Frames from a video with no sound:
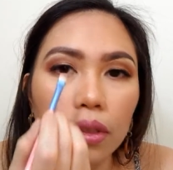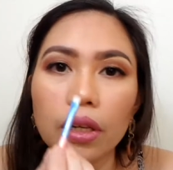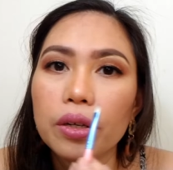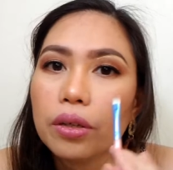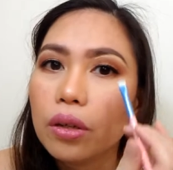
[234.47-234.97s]

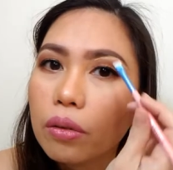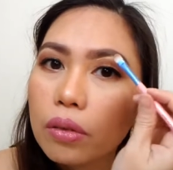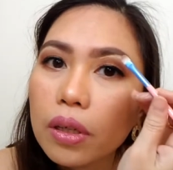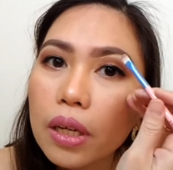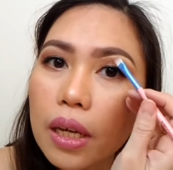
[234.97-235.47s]
There you go.
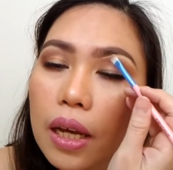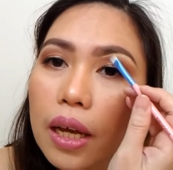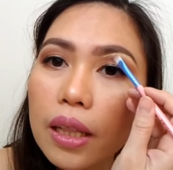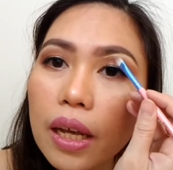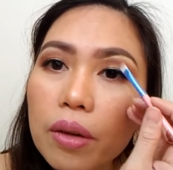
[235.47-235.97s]

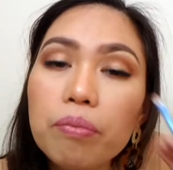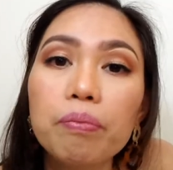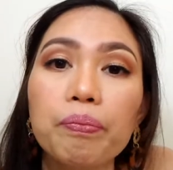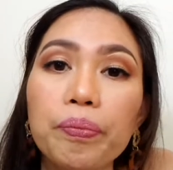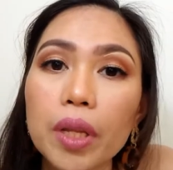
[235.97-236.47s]
And then
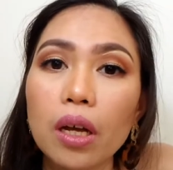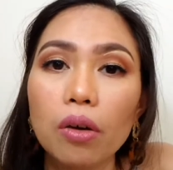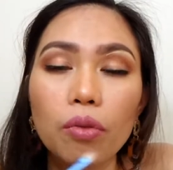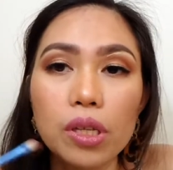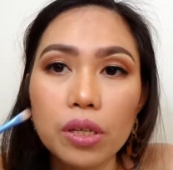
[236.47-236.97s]

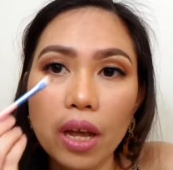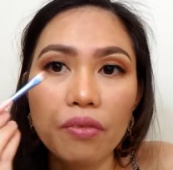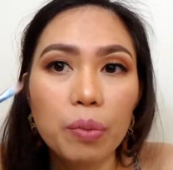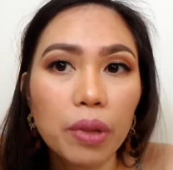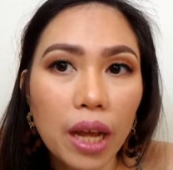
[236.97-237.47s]
once you
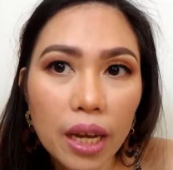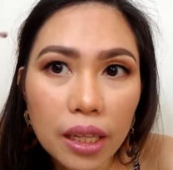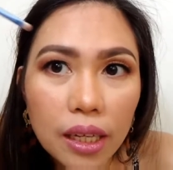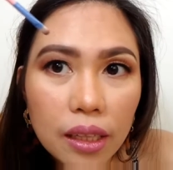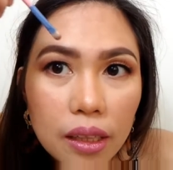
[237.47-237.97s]
have
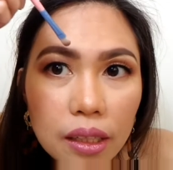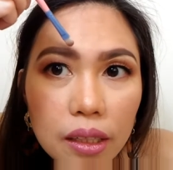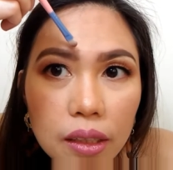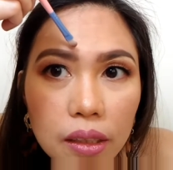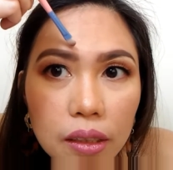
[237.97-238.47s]
applied it,
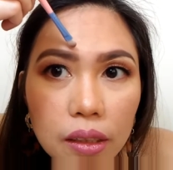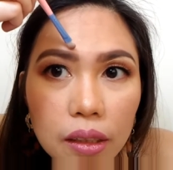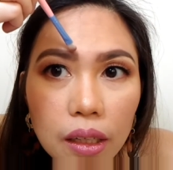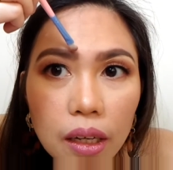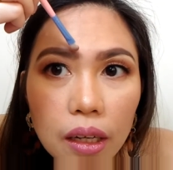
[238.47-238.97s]

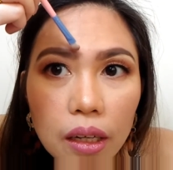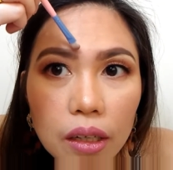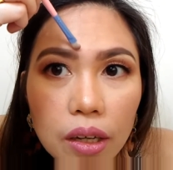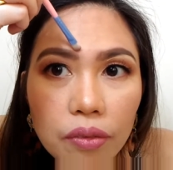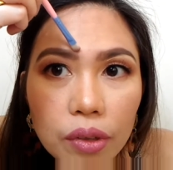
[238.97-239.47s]

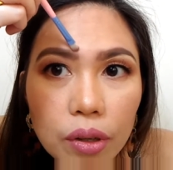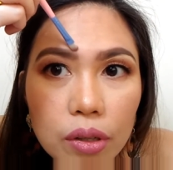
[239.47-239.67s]
you have to